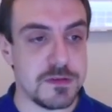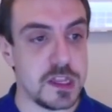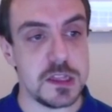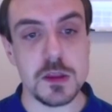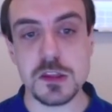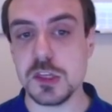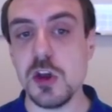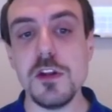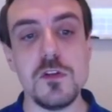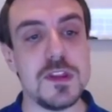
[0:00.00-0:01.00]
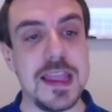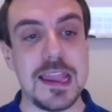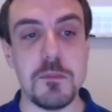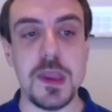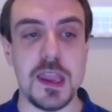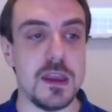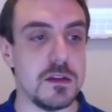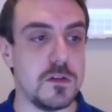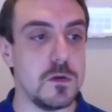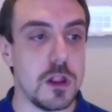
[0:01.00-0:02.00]
It's going to take
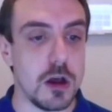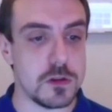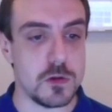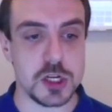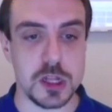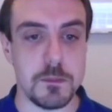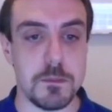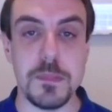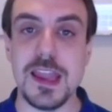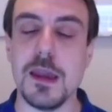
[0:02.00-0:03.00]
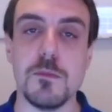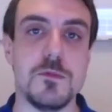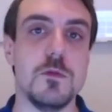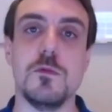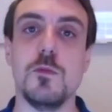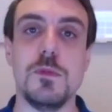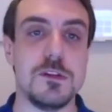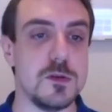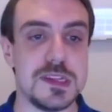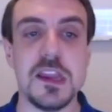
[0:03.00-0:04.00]
me too long to actually be able
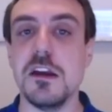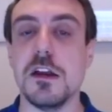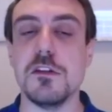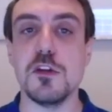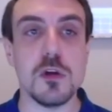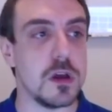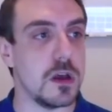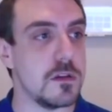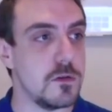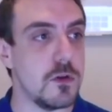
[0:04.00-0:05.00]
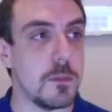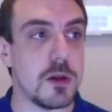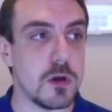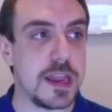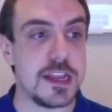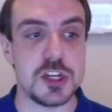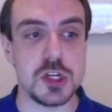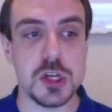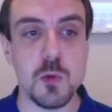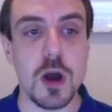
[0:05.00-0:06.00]
to stay here and talk to you about
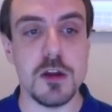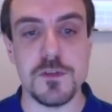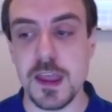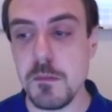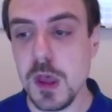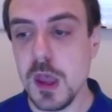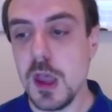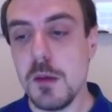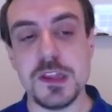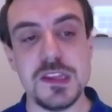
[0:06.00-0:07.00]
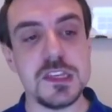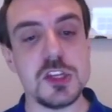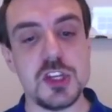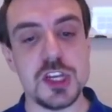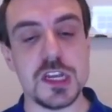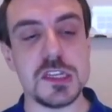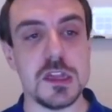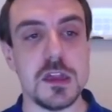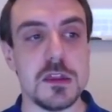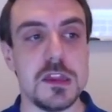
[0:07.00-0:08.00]
each one of them. But this is just
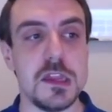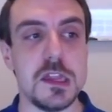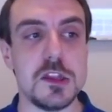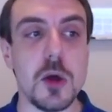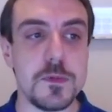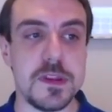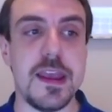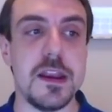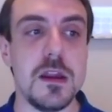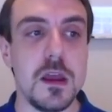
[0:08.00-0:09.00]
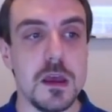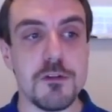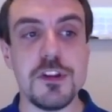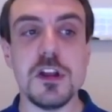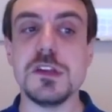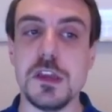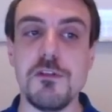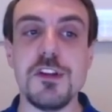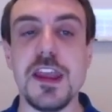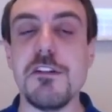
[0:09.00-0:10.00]
the top 10 critical
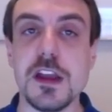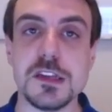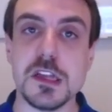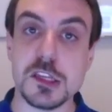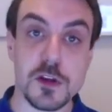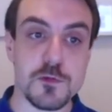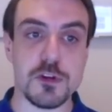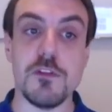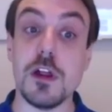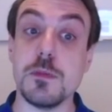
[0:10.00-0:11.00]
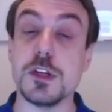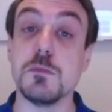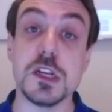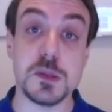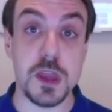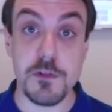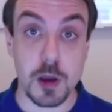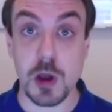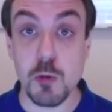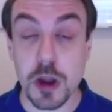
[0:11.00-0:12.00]
security areas that software developers must be
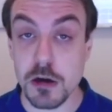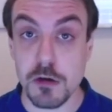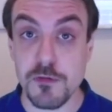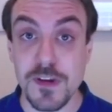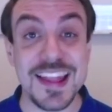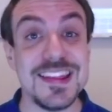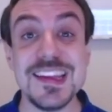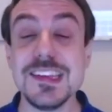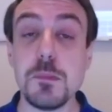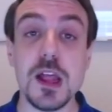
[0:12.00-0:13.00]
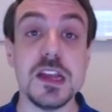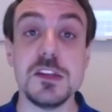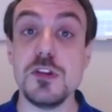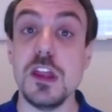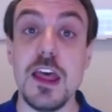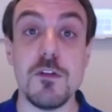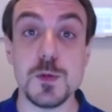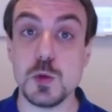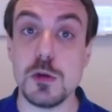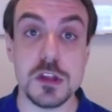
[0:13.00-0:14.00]
aware of. And this applies to the
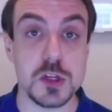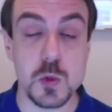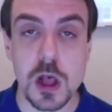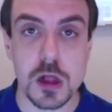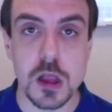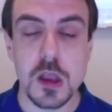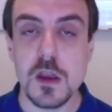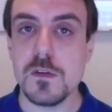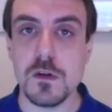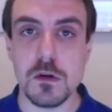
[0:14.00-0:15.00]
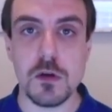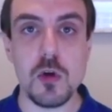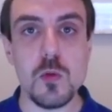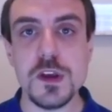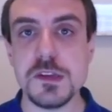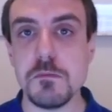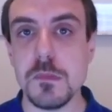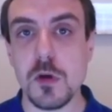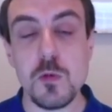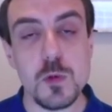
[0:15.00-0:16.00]
DevOps world as well. So
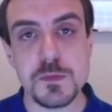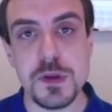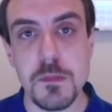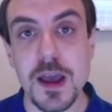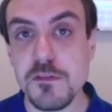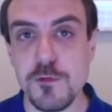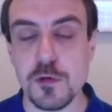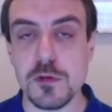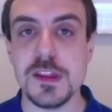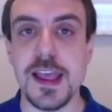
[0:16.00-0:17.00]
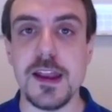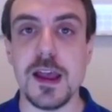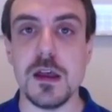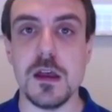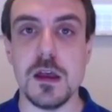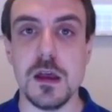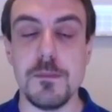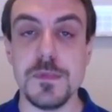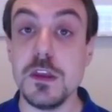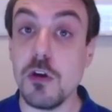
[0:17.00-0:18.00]
always be mindful that
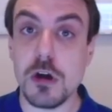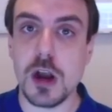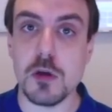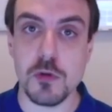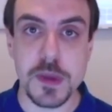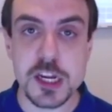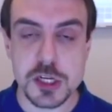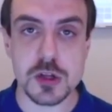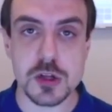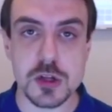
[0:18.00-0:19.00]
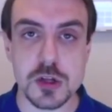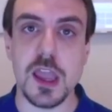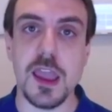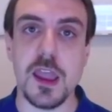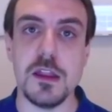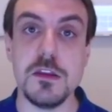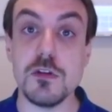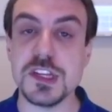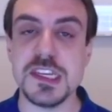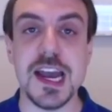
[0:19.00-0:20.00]
your automations and
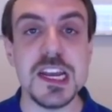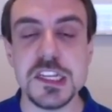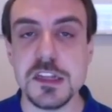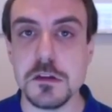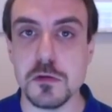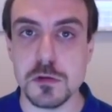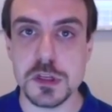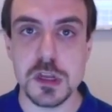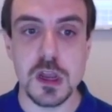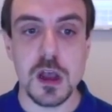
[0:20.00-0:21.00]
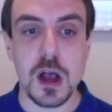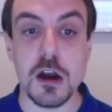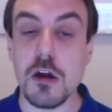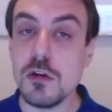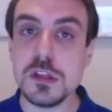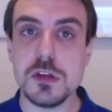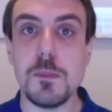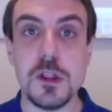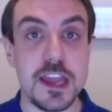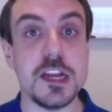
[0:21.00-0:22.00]
your CI/CD tools are
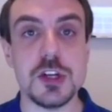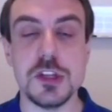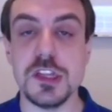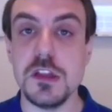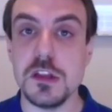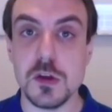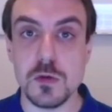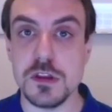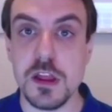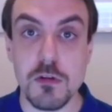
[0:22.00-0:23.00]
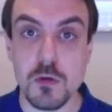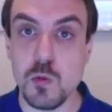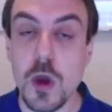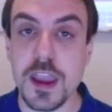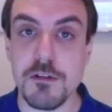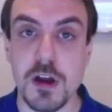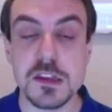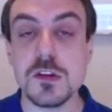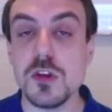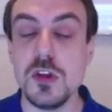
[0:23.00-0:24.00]
also applications in their own way,
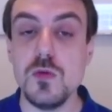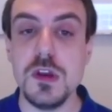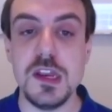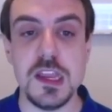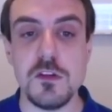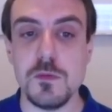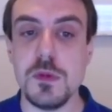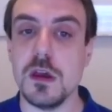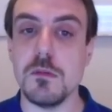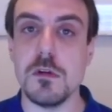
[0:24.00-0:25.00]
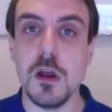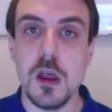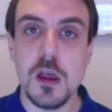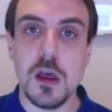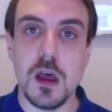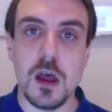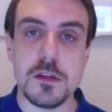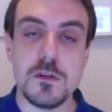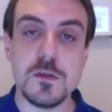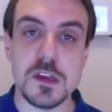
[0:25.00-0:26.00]
right? So you need to be able
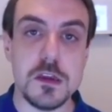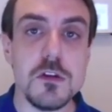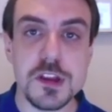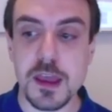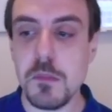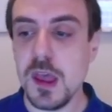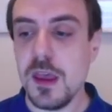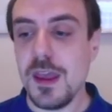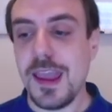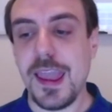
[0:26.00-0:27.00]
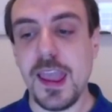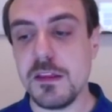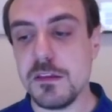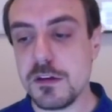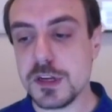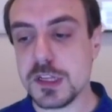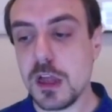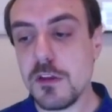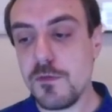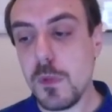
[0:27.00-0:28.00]
to secure them. And there's a
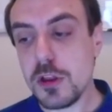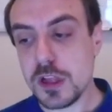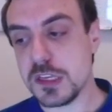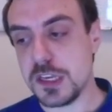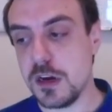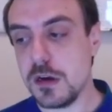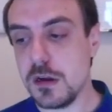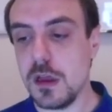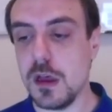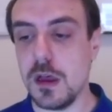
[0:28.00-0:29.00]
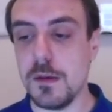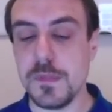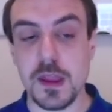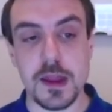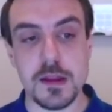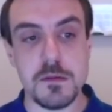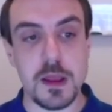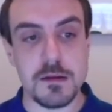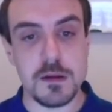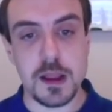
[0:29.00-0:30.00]
lot of models here
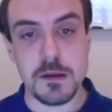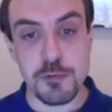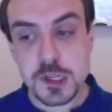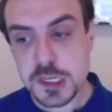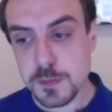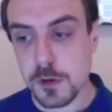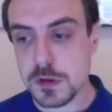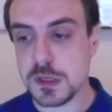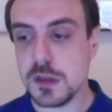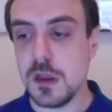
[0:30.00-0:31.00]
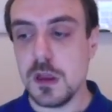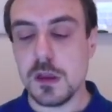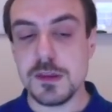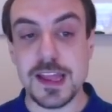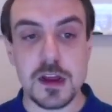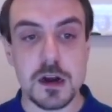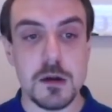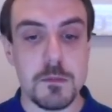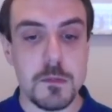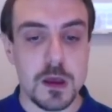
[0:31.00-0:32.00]
and principles that
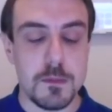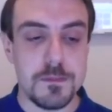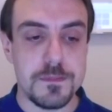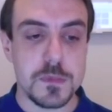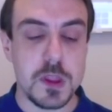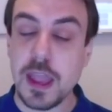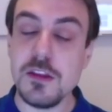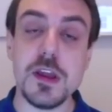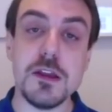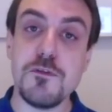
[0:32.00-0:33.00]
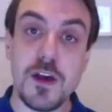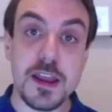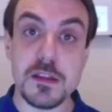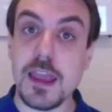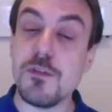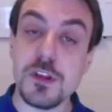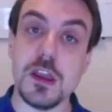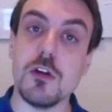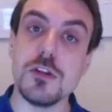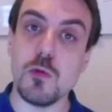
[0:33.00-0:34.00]
are, and you can find
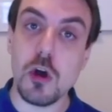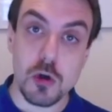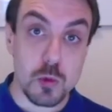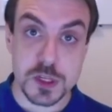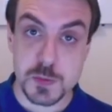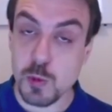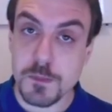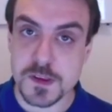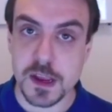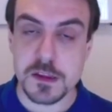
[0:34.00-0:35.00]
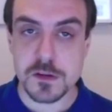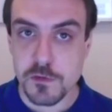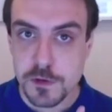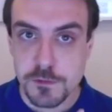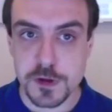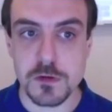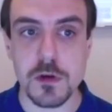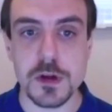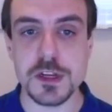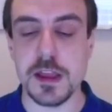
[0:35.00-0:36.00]
everything on the OWASP website, so feel free to
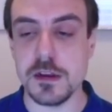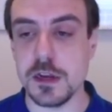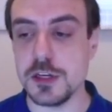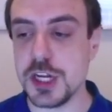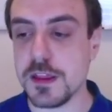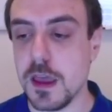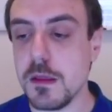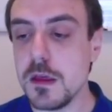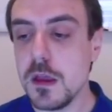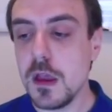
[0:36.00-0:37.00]
go and check that.